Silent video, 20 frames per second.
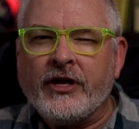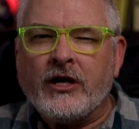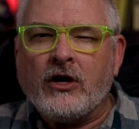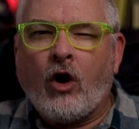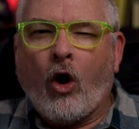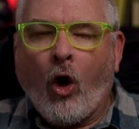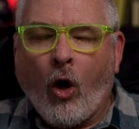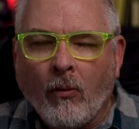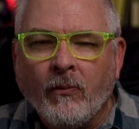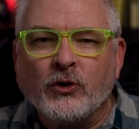that
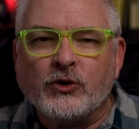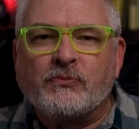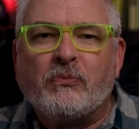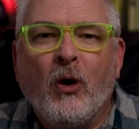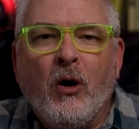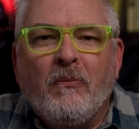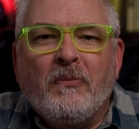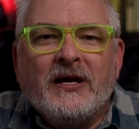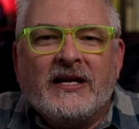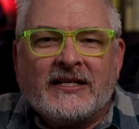almost
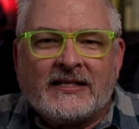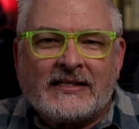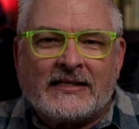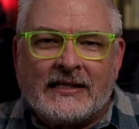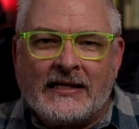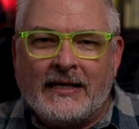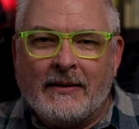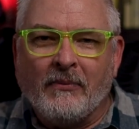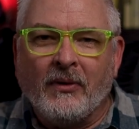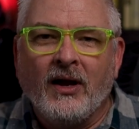put me to
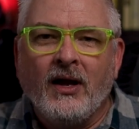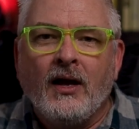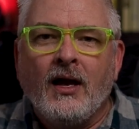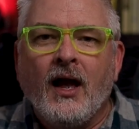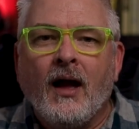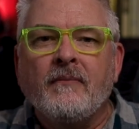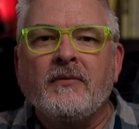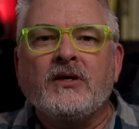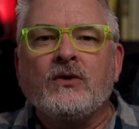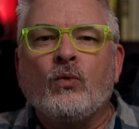sleep.
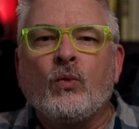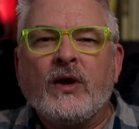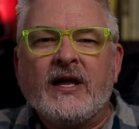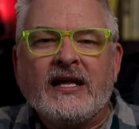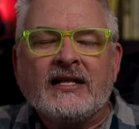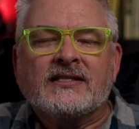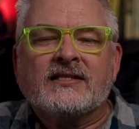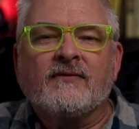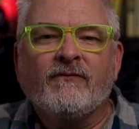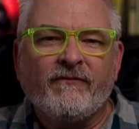I mean, we
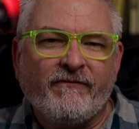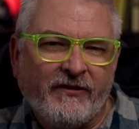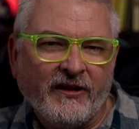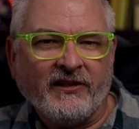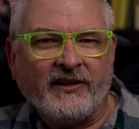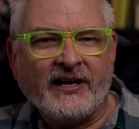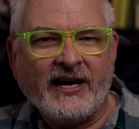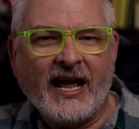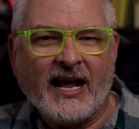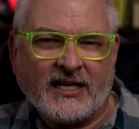get some
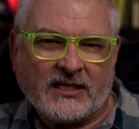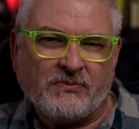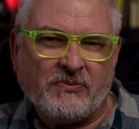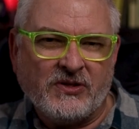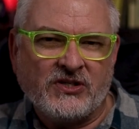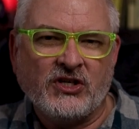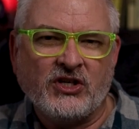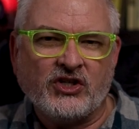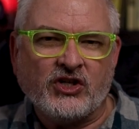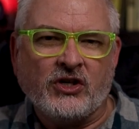villain
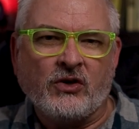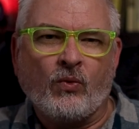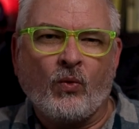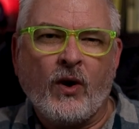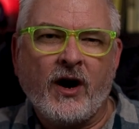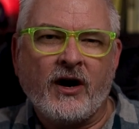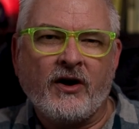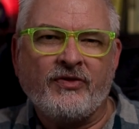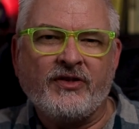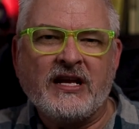exposition
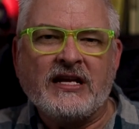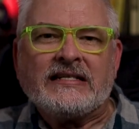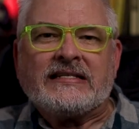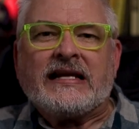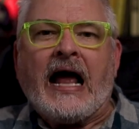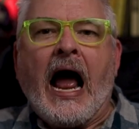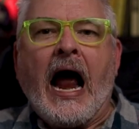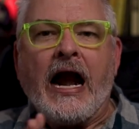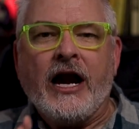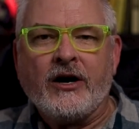where the
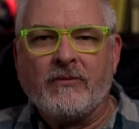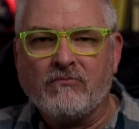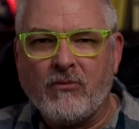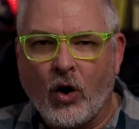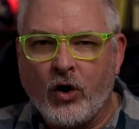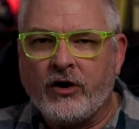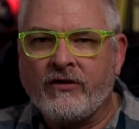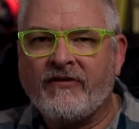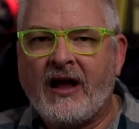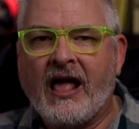entire
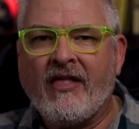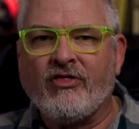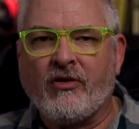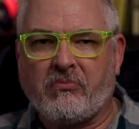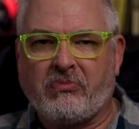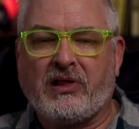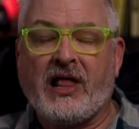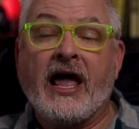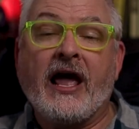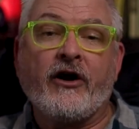motive and the
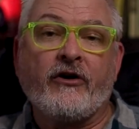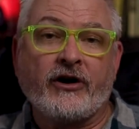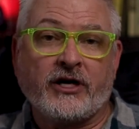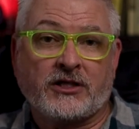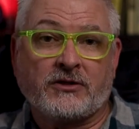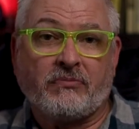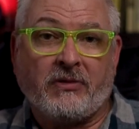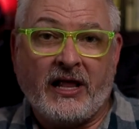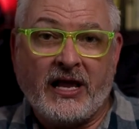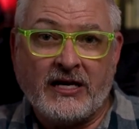plan are
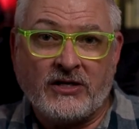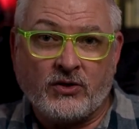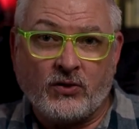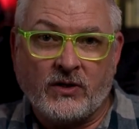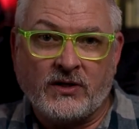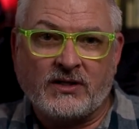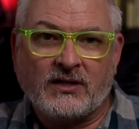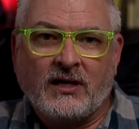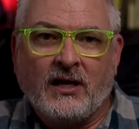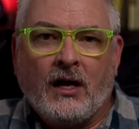explained
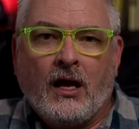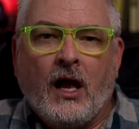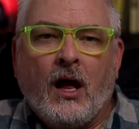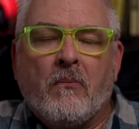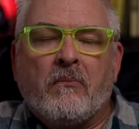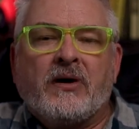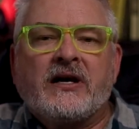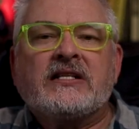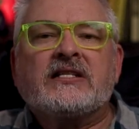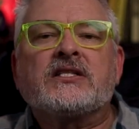to us,
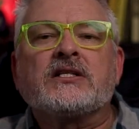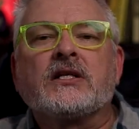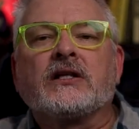but it's